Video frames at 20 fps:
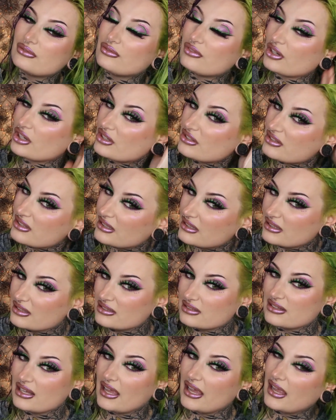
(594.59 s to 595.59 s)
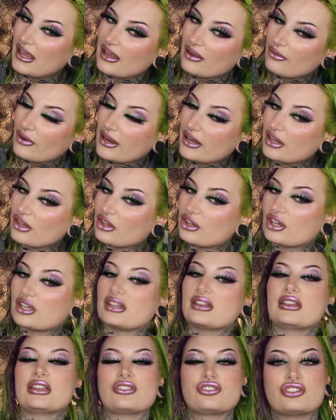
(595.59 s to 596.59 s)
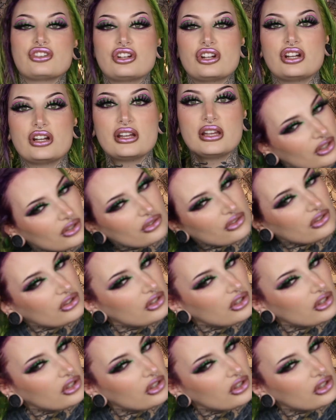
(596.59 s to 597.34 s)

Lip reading: versus a regular conditioner. Feels